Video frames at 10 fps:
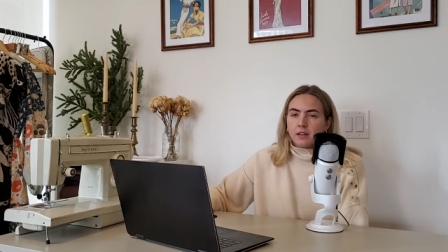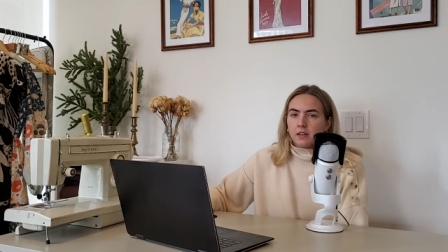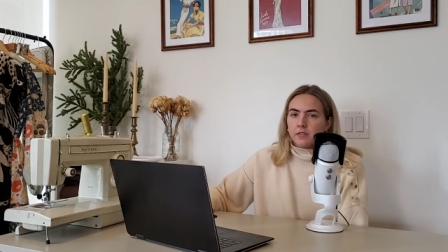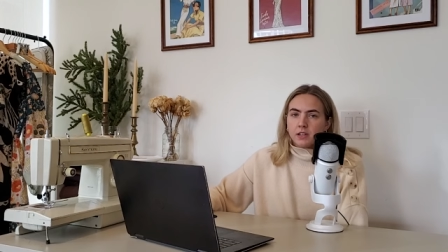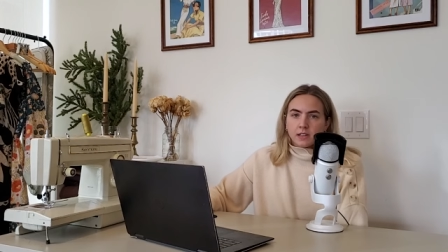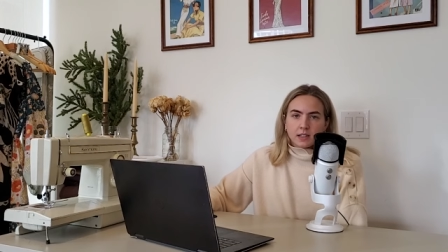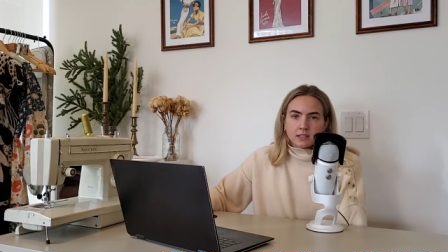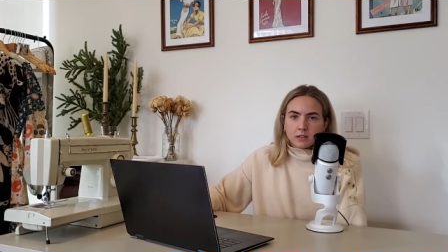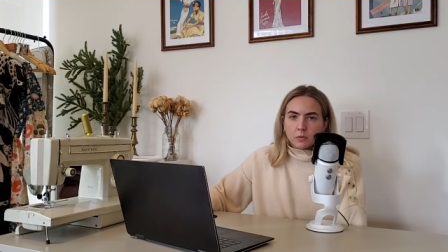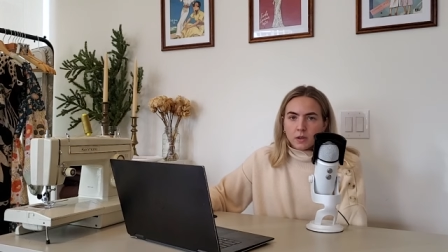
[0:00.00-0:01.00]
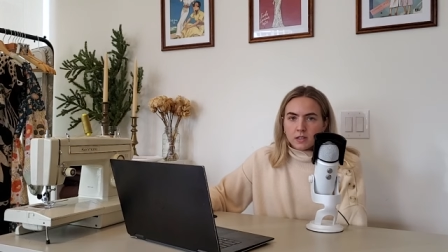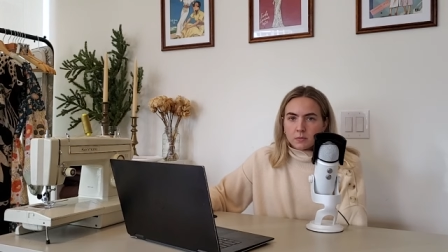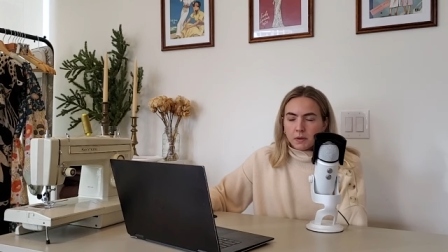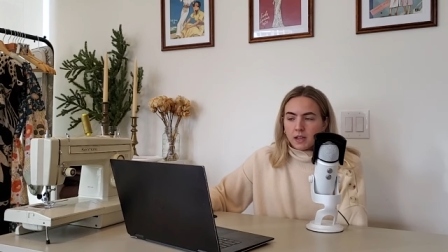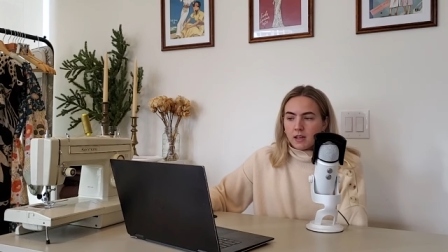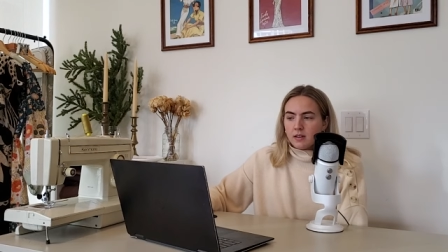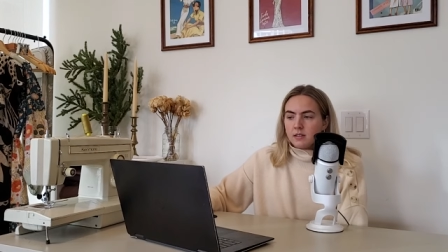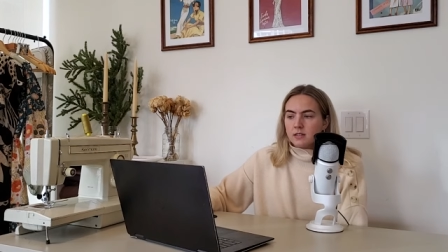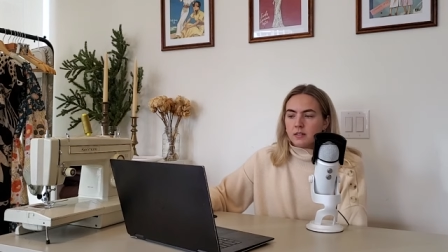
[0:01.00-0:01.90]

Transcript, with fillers: I love the elastic waistband.